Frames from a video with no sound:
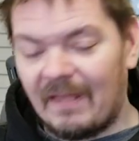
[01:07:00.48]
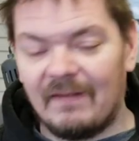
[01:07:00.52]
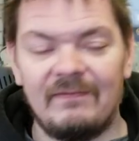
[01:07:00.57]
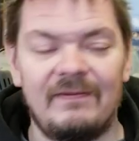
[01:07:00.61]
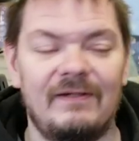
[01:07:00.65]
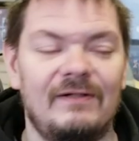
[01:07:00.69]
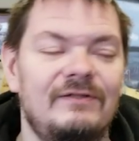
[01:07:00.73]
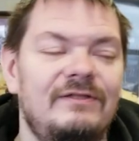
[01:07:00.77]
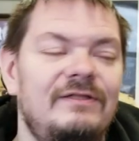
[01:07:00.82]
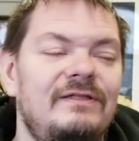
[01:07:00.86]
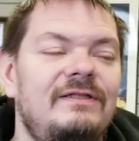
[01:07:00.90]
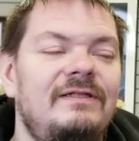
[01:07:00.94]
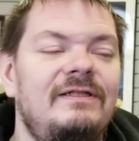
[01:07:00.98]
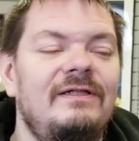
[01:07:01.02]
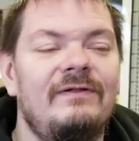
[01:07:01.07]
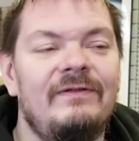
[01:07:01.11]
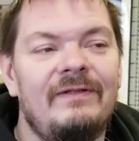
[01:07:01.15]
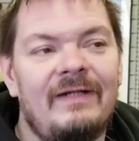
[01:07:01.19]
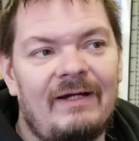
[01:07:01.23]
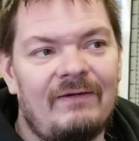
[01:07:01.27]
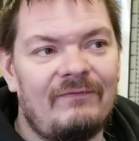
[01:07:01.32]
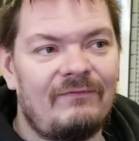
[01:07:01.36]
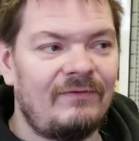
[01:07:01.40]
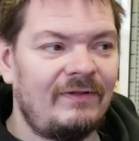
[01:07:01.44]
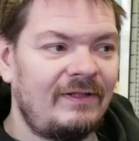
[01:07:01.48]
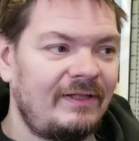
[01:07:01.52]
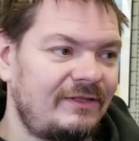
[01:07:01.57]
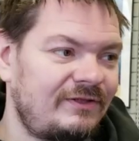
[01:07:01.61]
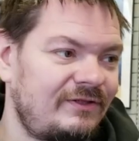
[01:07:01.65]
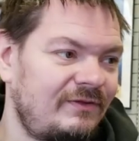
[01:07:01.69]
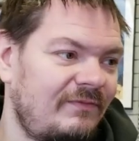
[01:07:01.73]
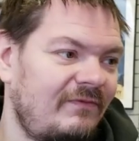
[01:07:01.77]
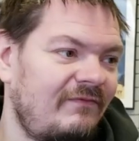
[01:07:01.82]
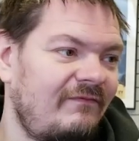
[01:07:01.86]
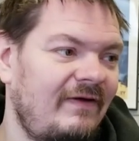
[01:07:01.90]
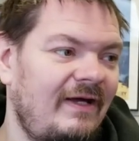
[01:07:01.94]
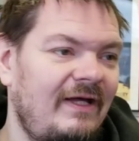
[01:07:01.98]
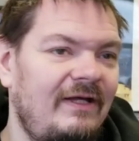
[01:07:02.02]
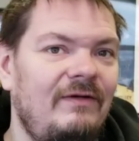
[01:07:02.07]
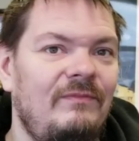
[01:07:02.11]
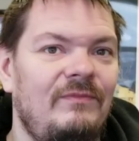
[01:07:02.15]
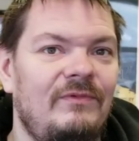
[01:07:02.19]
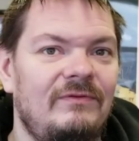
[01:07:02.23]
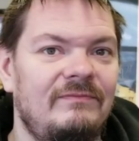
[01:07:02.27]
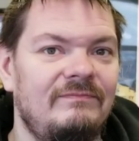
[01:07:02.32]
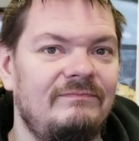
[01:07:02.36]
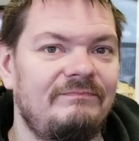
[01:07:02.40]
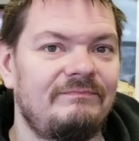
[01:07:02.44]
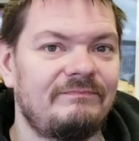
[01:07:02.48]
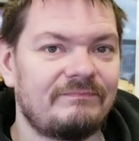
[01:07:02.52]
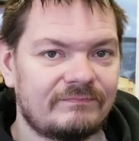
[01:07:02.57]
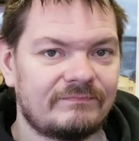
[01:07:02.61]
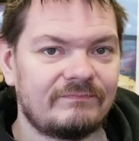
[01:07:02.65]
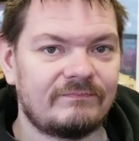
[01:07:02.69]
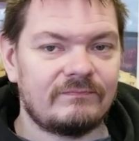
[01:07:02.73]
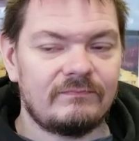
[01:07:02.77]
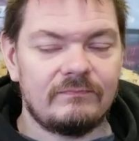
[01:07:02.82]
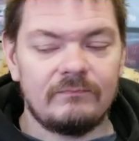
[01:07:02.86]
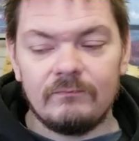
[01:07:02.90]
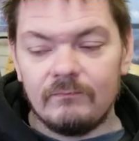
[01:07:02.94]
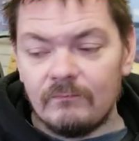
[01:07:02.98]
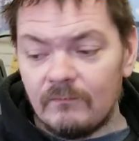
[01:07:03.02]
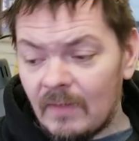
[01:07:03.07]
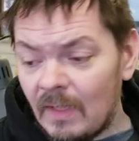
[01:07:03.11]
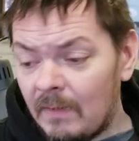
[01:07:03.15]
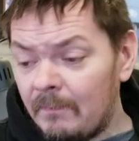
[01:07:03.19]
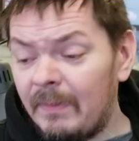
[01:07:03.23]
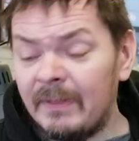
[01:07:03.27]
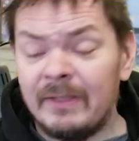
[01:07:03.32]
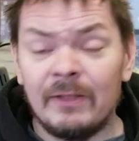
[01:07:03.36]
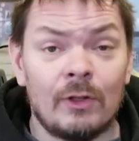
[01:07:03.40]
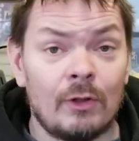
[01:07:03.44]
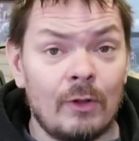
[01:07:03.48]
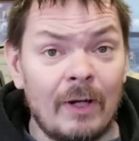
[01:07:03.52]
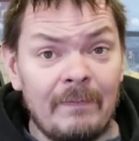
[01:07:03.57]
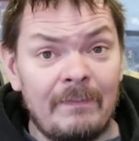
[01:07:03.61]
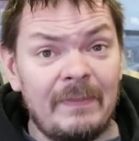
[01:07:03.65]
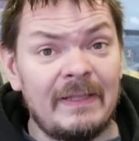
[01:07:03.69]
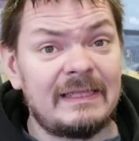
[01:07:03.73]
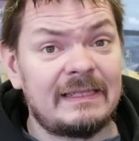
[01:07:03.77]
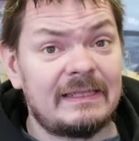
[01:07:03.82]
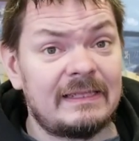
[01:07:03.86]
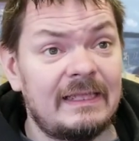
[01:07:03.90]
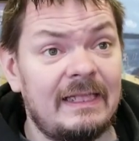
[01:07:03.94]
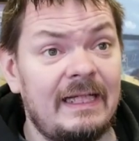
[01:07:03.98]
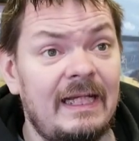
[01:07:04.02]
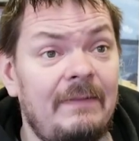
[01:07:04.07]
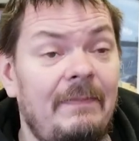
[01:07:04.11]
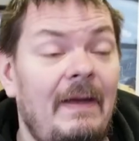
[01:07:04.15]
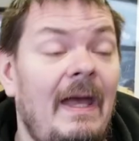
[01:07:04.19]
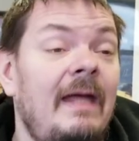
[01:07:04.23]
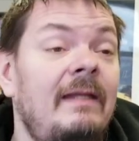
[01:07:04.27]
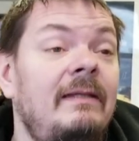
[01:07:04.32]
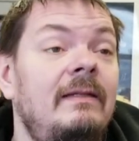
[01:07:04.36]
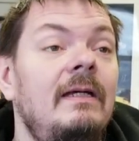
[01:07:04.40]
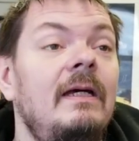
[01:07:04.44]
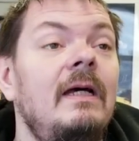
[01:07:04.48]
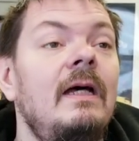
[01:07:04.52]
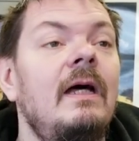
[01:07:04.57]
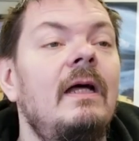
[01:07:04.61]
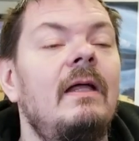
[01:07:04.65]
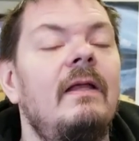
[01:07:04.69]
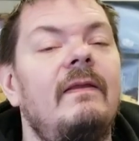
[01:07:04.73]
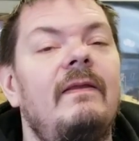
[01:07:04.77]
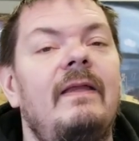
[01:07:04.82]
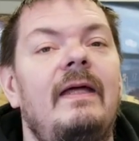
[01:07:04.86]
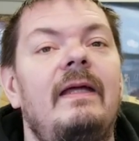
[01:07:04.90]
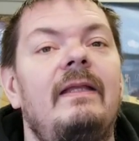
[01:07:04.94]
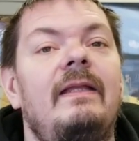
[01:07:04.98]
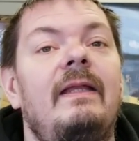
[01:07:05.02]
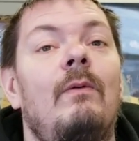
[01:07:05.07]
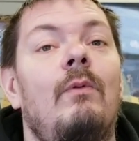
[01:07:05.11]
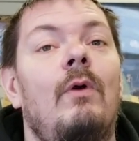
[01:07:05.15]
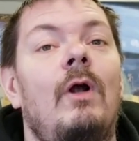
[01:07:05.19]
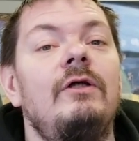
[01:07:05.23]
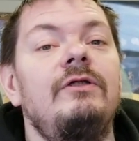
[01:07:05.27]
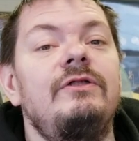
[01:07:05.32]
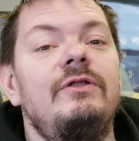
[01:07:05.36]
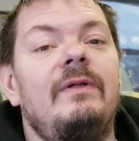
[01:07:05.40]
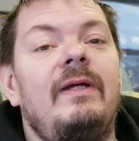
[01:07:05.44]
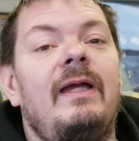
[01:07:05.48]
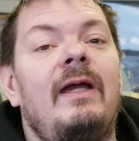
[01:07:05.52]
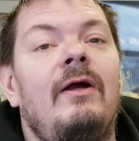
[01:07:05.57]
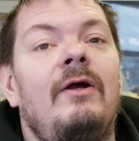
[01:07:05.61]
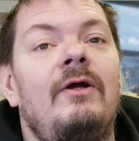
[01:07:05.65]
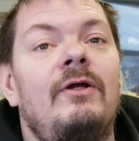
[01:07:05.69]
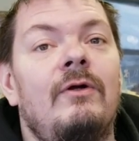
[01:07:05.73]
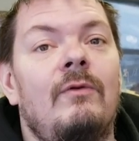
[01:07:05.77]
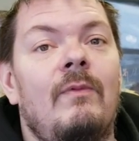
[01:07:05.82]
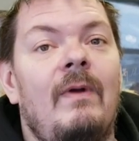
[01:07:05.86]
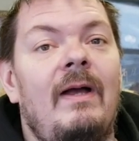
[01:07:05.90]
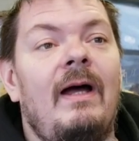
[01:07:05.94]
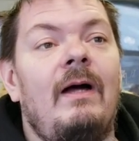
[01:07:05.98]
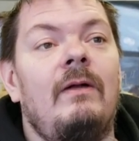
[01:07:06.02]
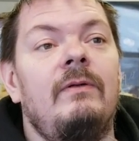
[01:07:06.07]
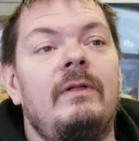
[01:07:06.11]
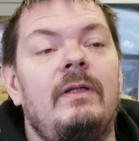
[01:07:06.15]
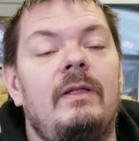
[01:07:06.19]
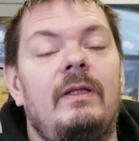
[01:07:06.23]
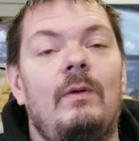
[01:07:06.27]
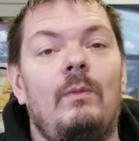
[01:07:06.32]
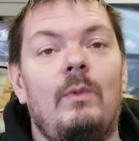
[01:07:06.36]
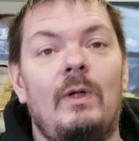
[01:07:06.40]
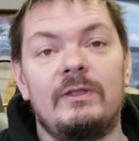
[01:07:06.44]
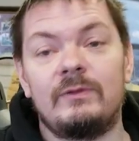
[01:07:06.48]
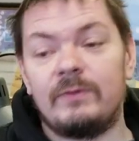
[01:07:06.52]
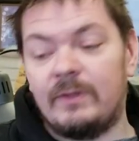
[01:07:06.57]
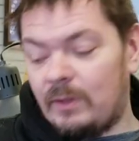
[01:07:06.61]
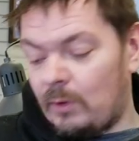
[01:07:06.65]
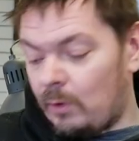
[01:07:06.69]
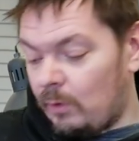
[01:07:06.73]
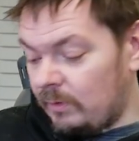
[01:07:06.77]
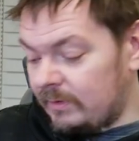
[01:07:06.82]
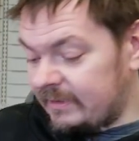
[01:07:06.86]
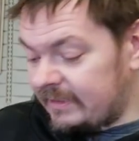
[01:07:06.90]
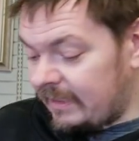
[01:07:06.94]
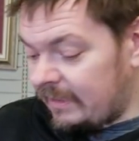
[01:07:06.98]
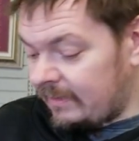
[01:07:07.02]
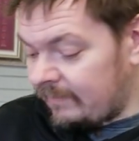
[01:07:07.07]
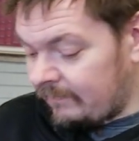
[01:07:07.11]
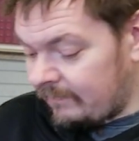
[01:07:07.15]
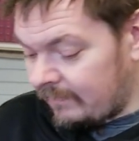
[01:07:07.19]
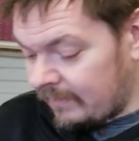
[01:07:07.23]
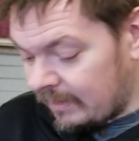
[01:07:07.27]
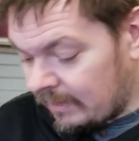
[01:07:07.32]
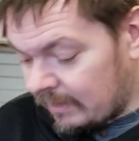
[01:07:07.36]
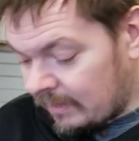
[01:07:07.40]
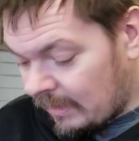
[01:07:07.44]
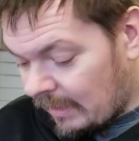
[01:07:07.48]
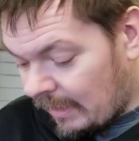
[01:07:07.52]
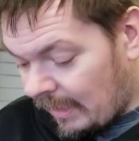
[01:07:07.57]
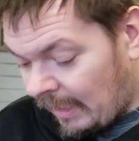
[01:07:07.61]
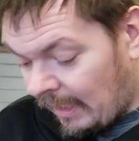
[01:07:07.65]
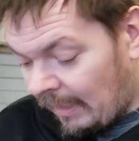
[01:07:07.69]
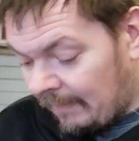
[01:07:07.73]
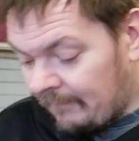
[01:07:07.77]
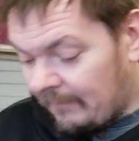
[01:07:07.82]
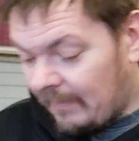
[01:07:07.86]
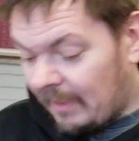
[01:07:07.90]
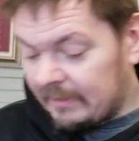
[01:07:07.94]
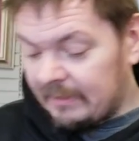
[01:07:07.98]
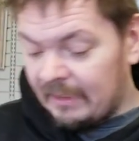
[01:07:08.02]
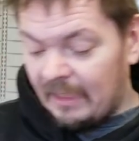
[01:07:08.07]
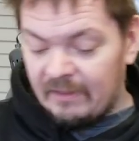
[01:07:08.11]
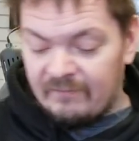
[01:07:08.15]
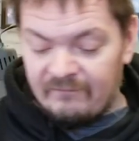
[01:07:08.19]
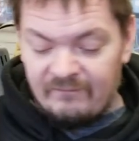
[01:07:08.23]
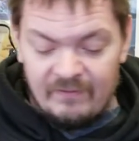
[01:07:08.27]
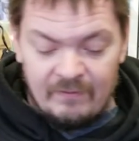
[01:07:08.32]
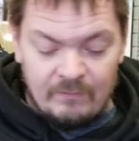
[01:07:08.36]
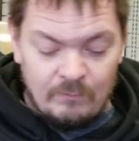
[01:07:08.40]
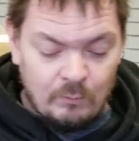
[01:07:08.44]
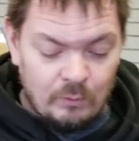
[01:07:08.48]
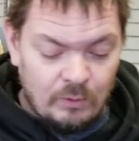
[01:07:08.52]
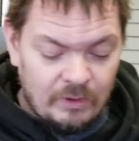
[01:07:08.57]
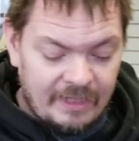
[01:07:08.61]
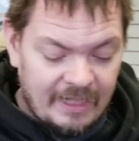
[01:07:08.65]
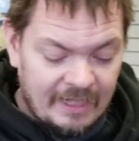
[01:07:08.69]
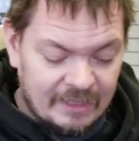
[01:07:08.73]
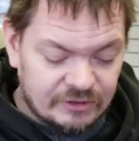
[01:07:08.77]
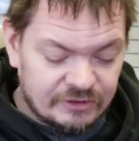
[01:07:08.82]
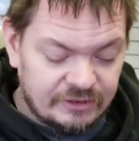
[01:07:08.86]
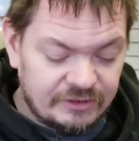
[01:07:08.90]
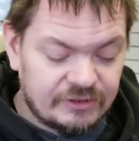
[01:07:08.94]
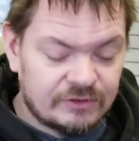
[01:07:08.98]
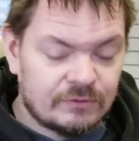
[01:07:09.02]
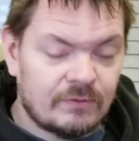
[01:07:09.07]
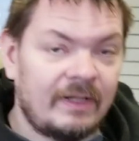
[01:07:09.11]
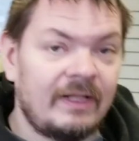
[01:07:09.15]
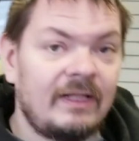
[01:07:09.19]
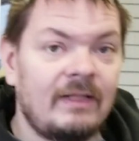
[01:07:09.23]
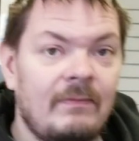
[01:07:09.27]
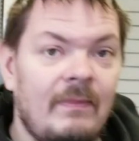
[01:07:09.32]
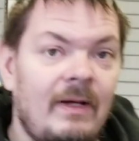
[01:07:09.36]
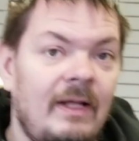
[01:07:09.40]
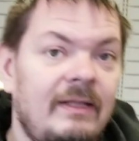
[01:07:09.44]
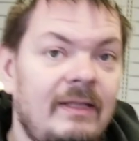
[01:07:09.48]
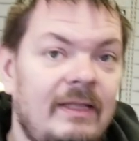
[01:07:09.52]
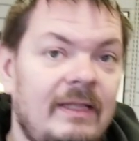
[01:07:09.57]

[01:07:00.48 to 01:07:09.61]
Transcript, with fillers: they're still not really super valuable but they're great pieces to keep. And they, they were also carried around, the ones with the holes in them. Um, a lot of them would actually string them on